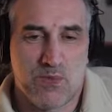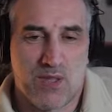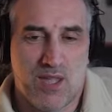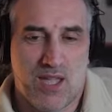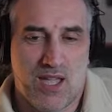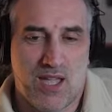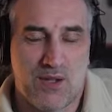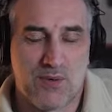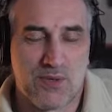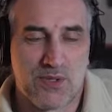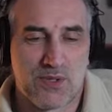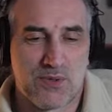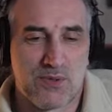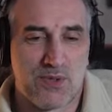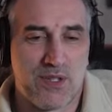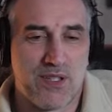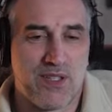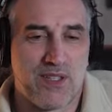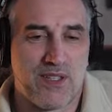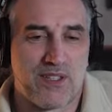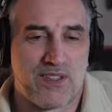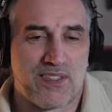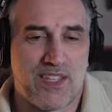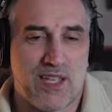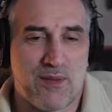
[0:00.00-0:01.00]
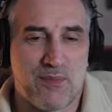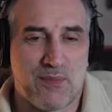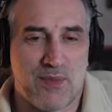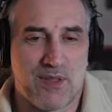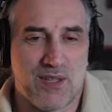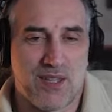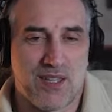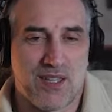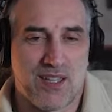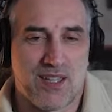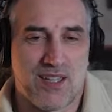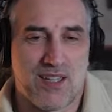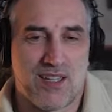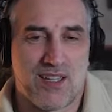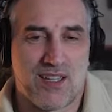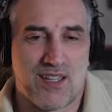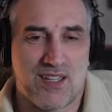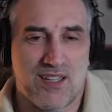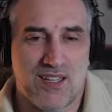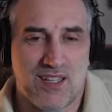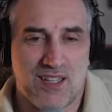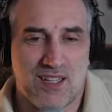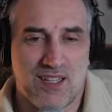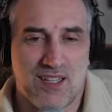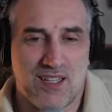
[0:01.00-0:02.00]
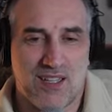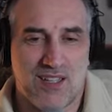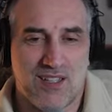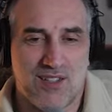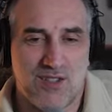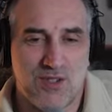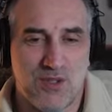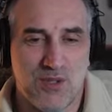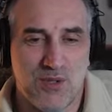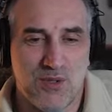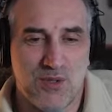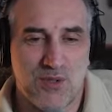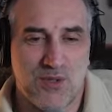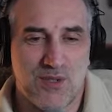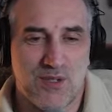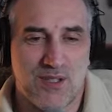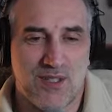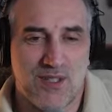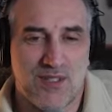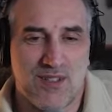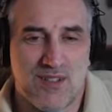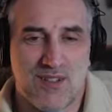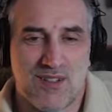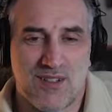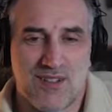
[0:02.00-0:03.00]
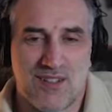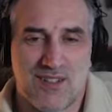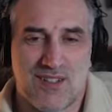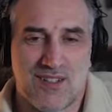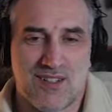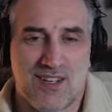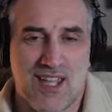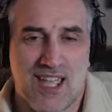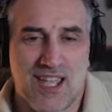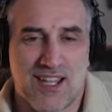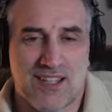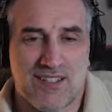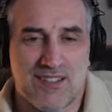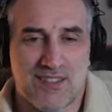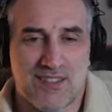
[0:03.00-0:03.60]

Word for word: I was reading this something. This is not a normal situation, is it? Huh? Uh, on X, it's